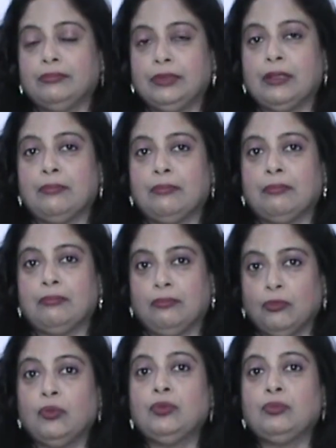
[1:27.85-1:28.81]
the
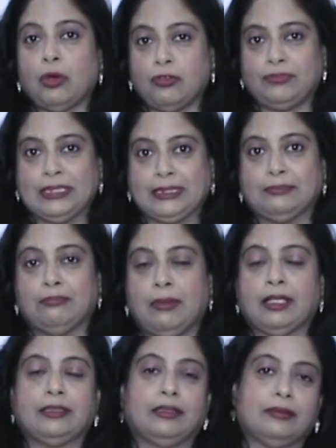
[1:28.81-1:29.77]
womb of his
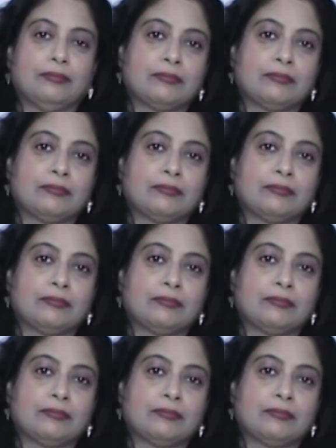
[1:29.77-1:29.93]
mother.